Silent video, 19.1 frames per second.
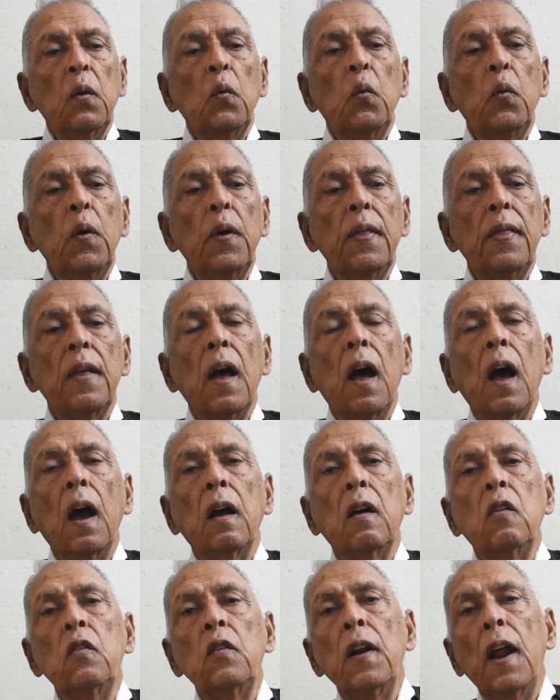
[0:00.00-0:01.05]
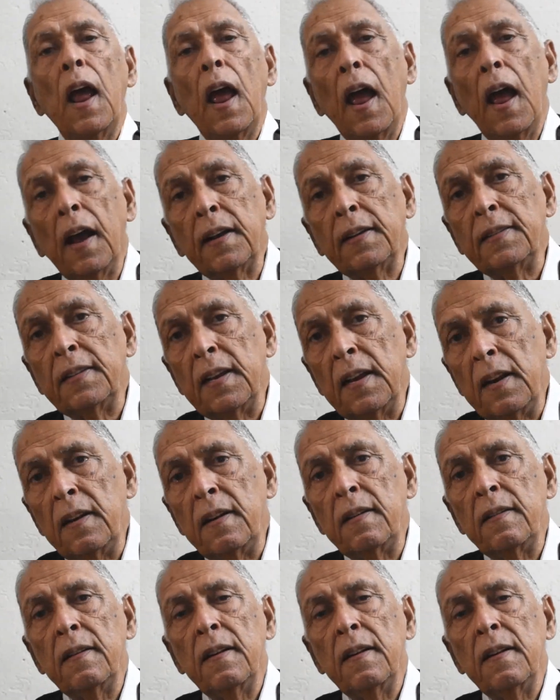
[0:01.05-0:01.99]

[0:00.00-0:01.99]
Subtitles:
with a good accent